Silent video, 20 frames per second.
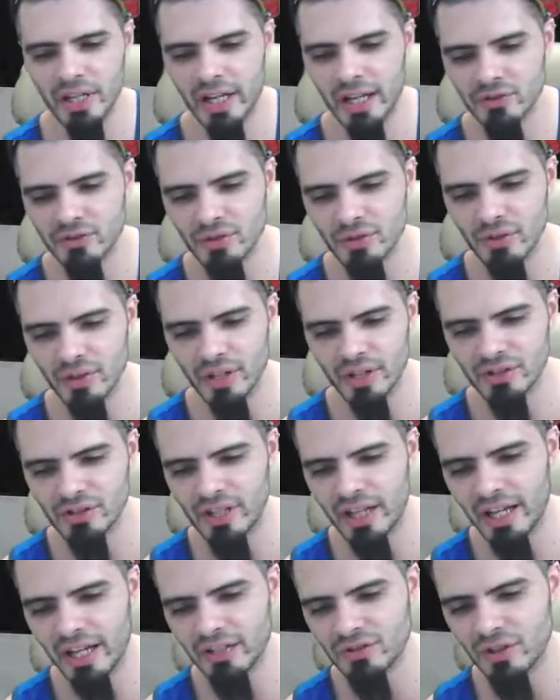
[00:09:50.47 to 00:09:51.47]
so like
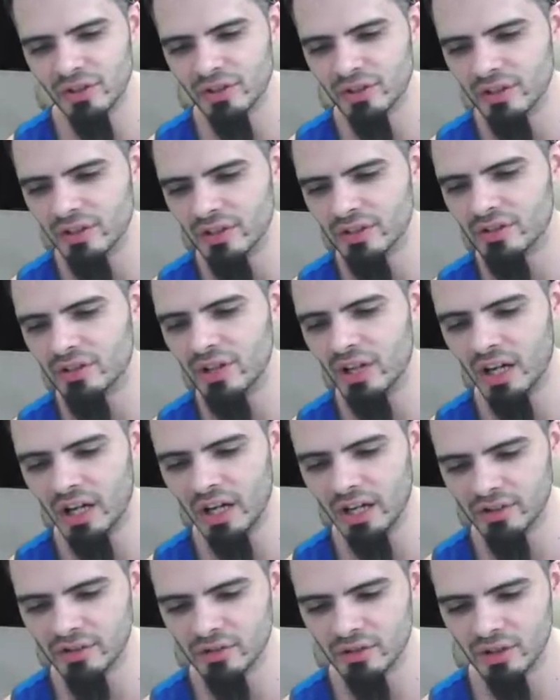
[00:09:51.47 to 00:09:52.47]
stats on these
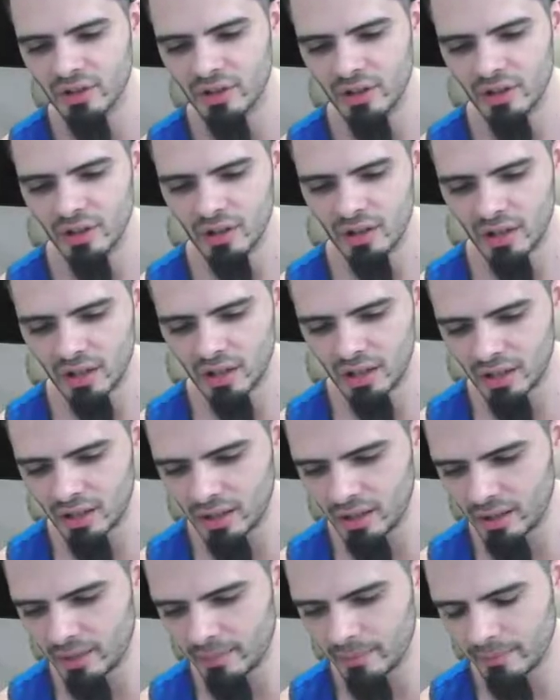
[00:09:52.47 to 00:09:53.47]
guys.
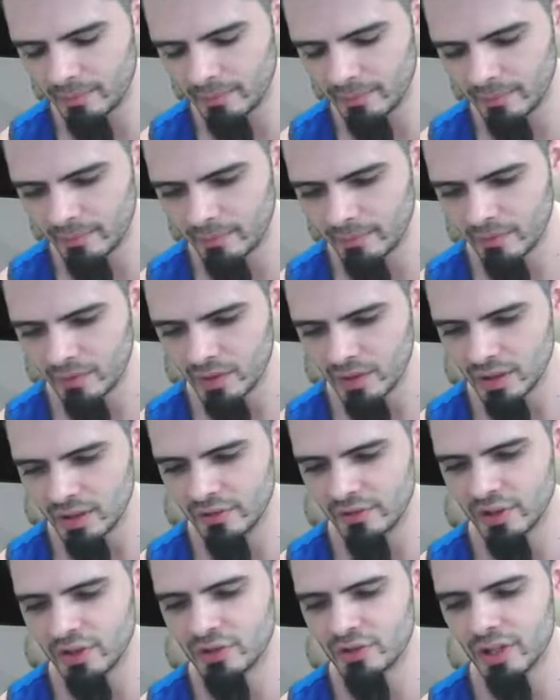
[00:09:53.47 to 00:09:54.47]

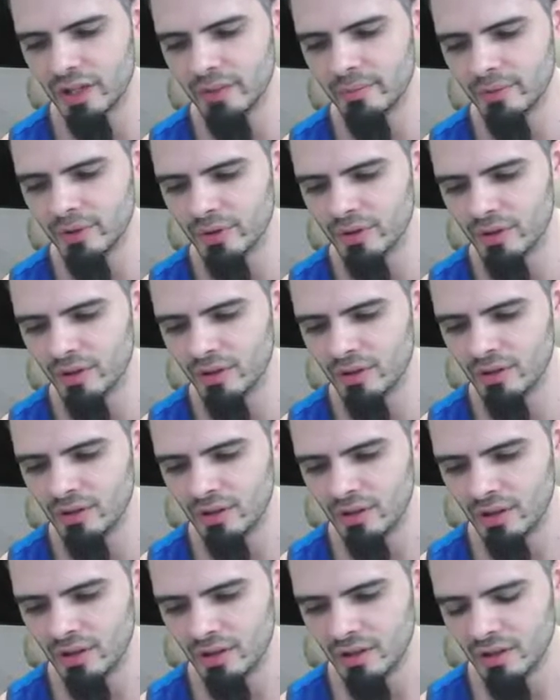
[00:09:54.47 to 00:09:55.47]
Living Tribunal,
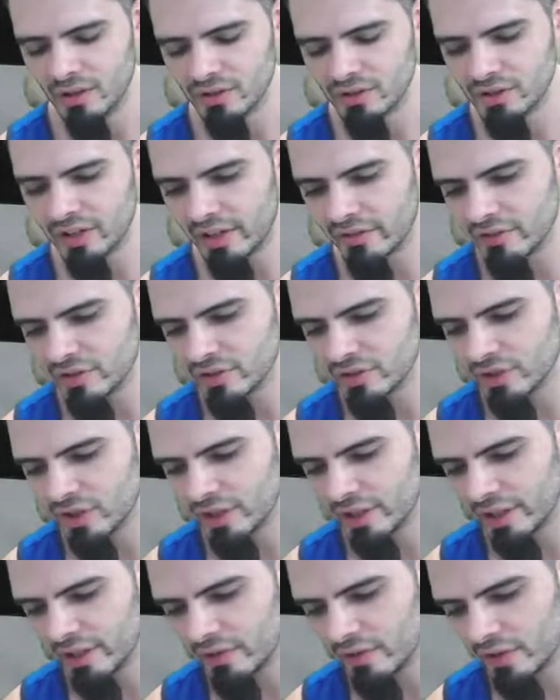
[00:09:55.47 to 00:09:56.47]
sevens
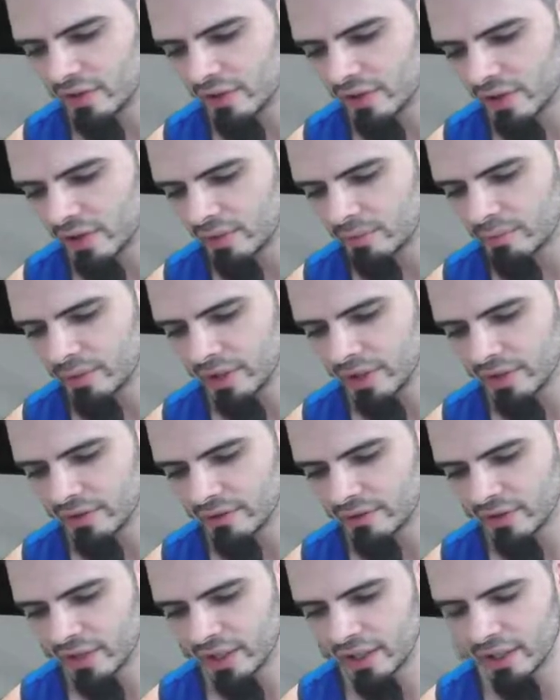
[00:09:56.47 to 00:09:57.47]
on everything, but
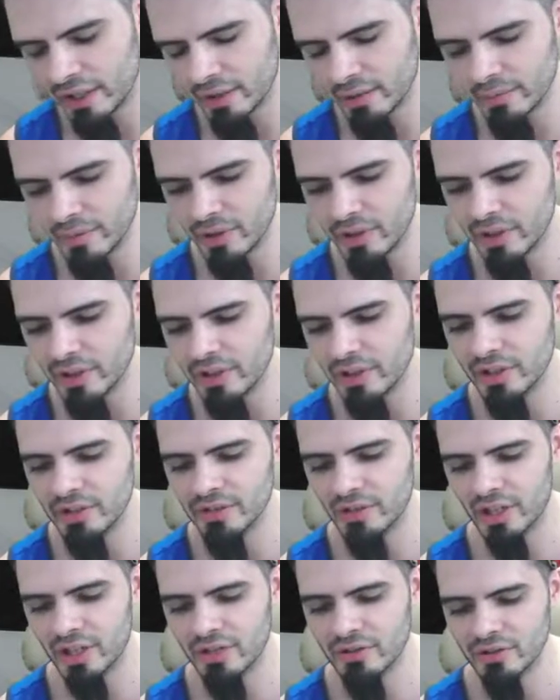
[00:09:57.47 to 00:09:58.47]
fighting ability
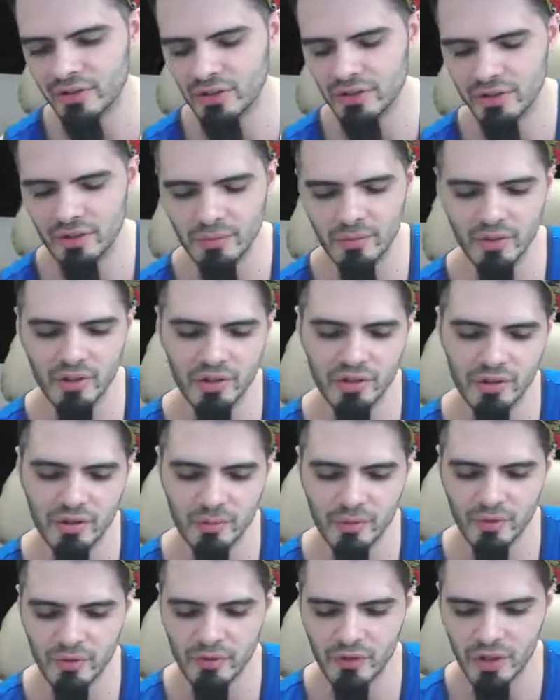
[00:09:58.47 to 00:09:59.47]
is actually similar to
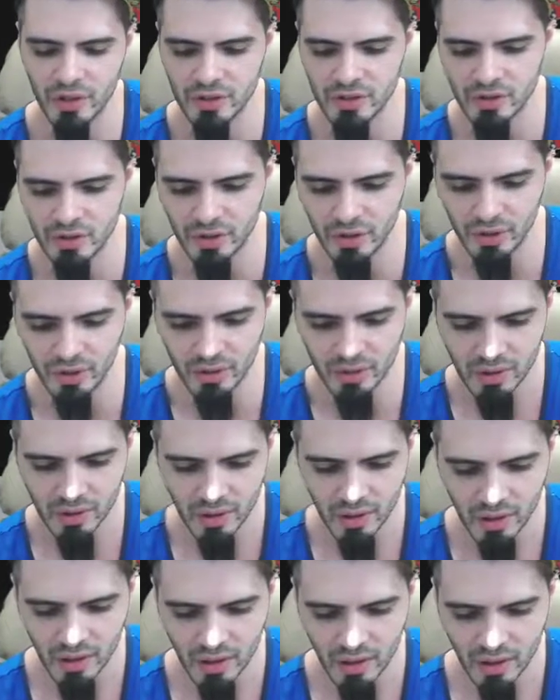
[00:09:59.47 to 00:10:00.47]
Mephisto.
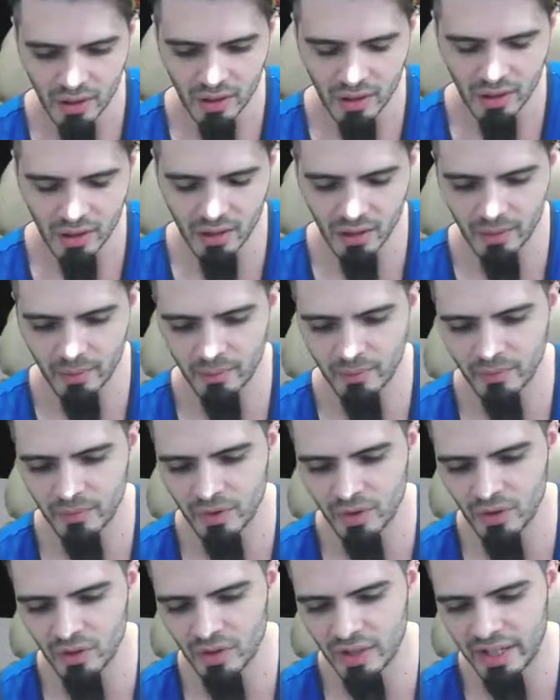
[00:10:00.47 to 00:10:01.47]

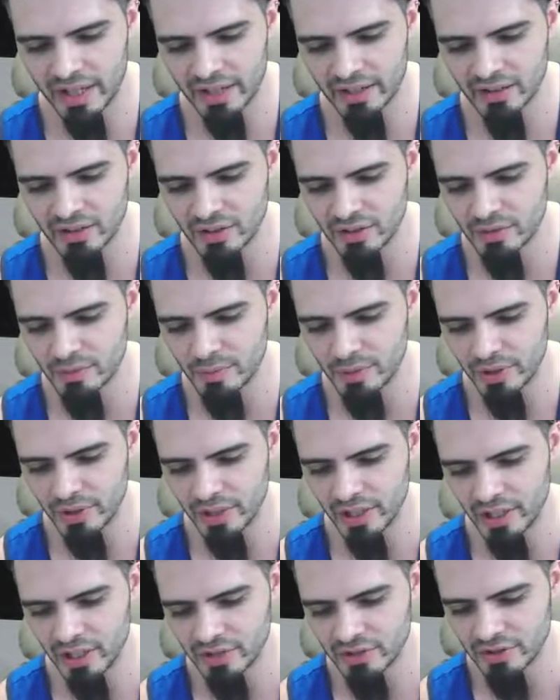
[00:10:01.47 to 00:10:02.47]
Galactus,
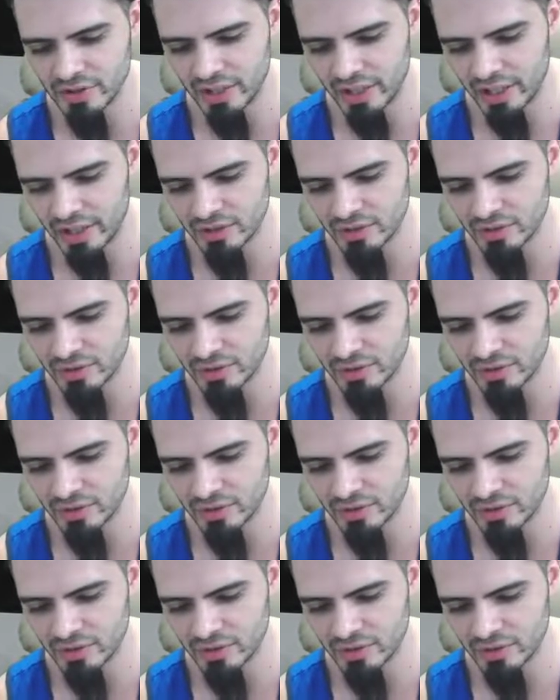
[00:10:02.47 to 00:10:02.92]
pretty high stats.